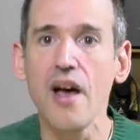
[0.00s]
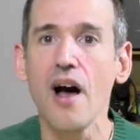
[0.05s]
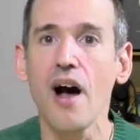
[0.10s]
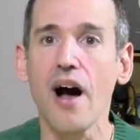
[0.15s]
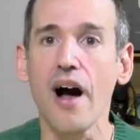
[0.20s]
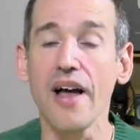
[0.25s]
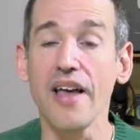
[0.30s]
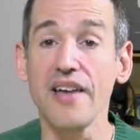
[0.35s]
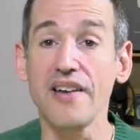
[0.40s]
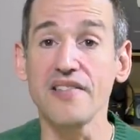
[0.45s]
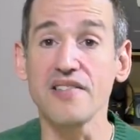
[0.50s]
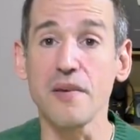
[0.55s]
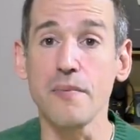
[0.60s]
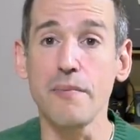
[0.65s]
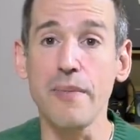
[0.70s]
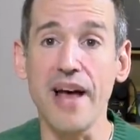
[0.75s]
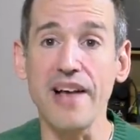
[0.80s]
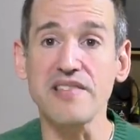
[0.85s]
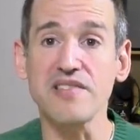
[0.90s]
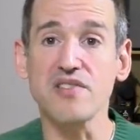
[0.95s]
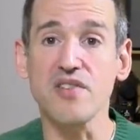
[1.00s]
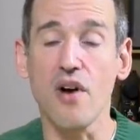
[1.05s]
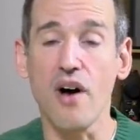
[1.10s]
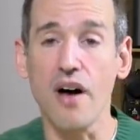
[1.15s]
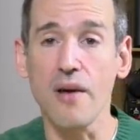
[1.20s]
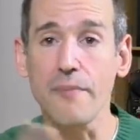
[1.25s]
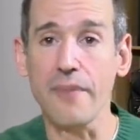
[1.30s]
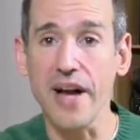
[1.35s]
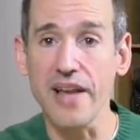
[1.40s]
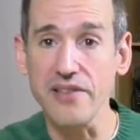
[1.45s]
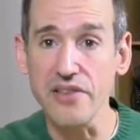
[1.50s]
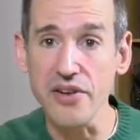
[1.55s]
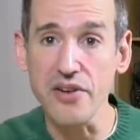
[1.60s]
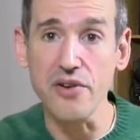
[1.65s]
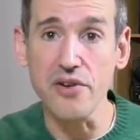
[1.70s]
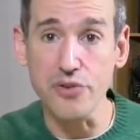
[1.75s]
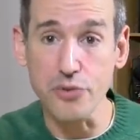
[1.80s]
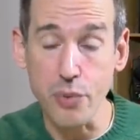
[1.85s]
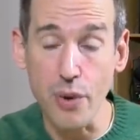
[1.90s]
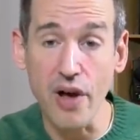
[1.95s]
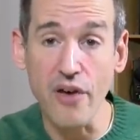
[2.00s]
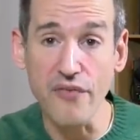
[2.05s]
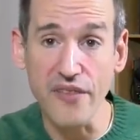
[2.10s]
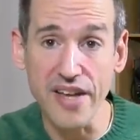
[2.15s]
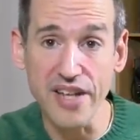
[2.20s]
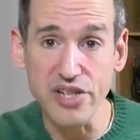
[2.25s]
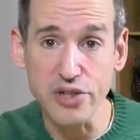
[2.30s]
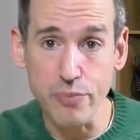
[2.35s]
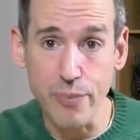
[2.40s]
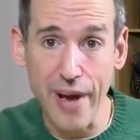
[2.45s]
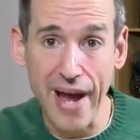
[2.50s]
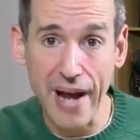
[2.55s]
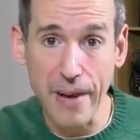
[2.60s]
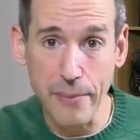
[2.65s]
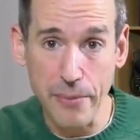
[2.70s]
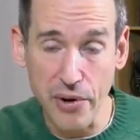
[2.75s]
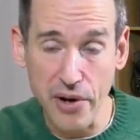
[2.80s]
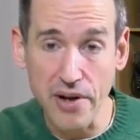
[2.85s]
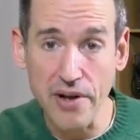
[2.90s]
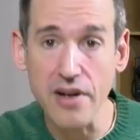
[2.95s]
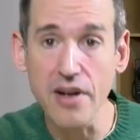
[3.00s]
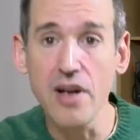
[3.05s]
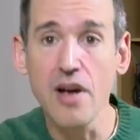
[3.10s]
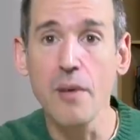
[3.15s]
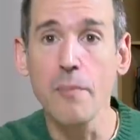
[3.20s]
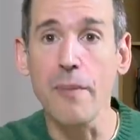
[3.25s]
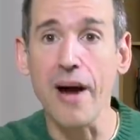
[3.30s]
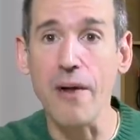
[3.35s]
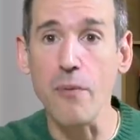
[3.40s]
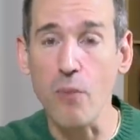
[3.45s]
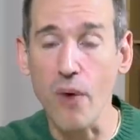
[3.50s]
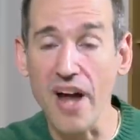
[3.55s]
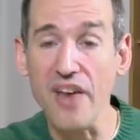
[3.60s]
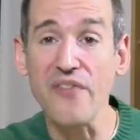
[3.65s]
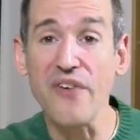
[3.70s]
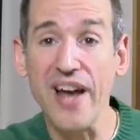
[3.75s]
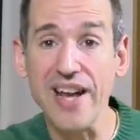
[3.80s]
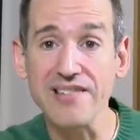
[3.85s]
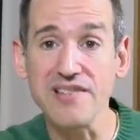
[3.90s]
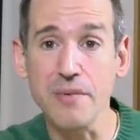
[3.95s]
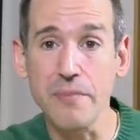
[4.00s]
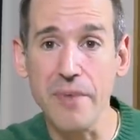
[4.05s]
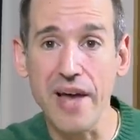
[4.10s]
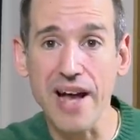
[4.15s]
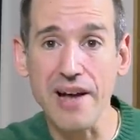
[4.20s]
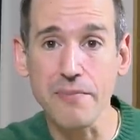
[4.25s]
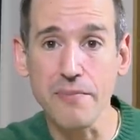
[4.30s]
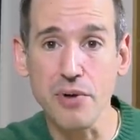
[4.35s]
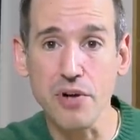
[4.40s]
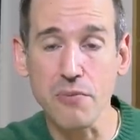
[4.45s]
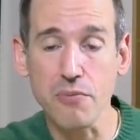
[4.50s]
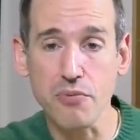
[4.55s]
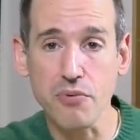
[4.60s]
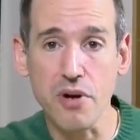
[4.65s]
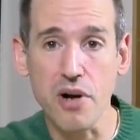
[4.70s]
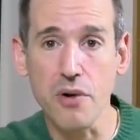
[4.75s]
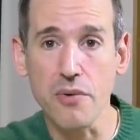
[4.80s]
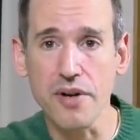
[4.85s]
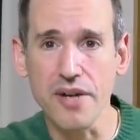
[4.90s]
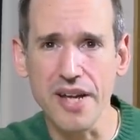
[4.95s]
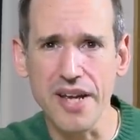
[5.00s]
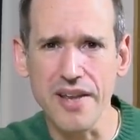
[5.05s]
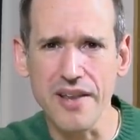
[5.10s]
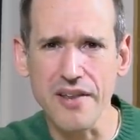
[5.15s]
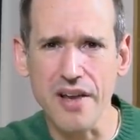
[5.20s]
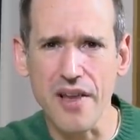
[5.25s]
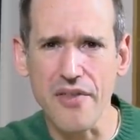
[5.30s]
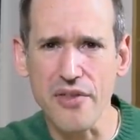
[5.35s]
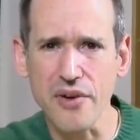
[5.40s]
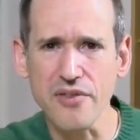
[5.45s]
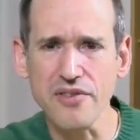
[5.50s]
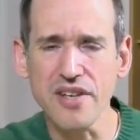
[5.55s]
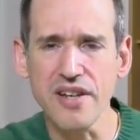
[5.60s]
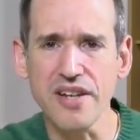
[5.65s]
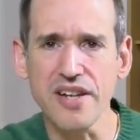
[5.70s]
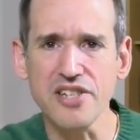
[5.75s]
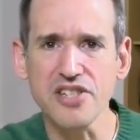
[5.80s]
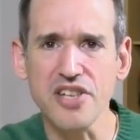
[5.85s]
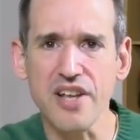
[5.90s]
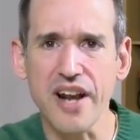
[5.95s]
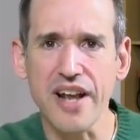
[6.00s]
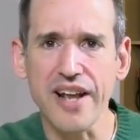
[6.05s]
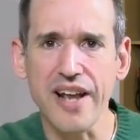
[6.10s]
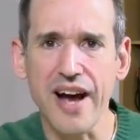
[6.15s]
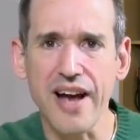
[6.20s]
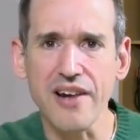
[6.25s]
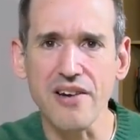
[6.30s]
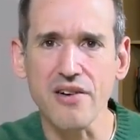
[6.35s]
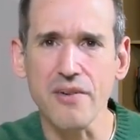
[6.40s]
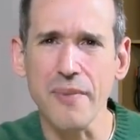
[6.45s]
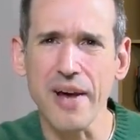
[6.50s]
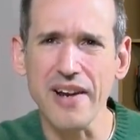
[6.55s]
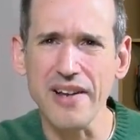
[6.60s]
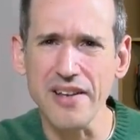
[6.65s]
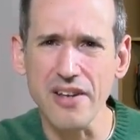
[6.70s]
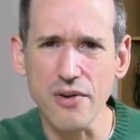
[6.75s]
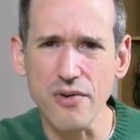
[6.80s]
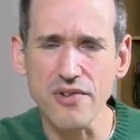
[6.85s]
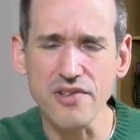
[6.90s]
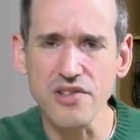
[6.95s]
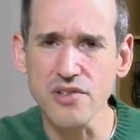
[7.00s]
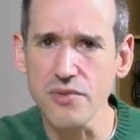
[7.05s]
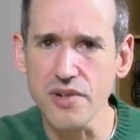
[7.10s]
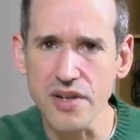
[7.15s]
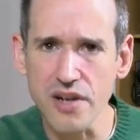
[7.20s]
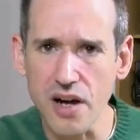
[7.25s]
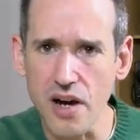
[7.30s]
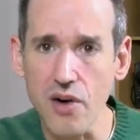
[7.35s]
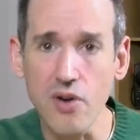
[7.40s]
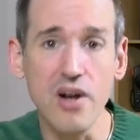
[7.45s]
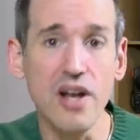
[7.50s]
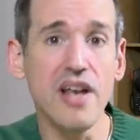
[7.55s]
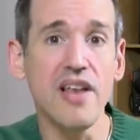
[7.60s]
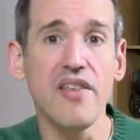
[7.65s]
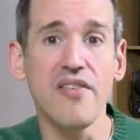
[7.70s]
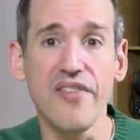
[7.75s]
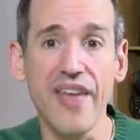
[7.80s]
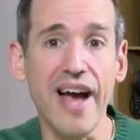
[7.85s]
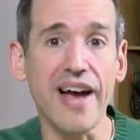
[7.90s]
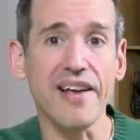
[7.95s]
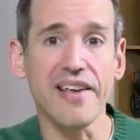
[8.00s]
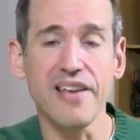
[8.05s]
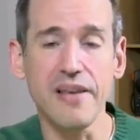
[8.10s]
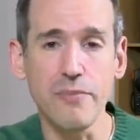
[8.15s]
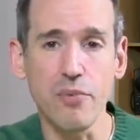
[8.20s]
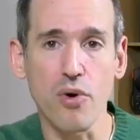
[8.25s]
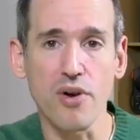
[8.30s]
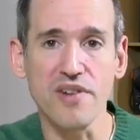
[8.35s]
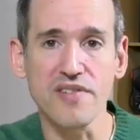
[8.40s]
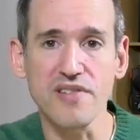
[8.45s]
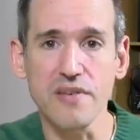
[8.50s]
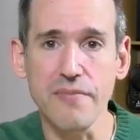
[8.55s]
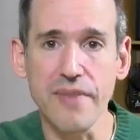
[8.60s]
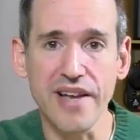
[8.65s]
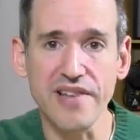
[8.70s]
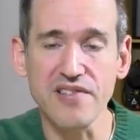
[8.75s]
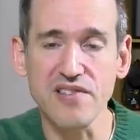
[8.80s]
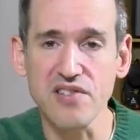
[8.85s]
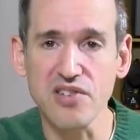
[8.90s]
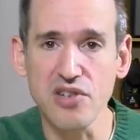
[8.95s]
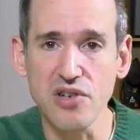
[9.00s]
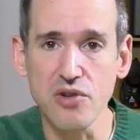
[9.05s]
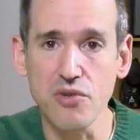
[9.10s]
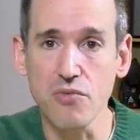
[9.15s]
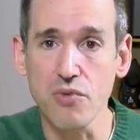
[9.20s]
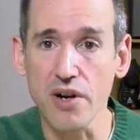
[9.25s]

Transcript: Uh, it is a mess on my little 12-inch MacBook. My wife has a MacBook Pro, a 13-inch that I got her about a year or two ago. That keyboard is a mess too.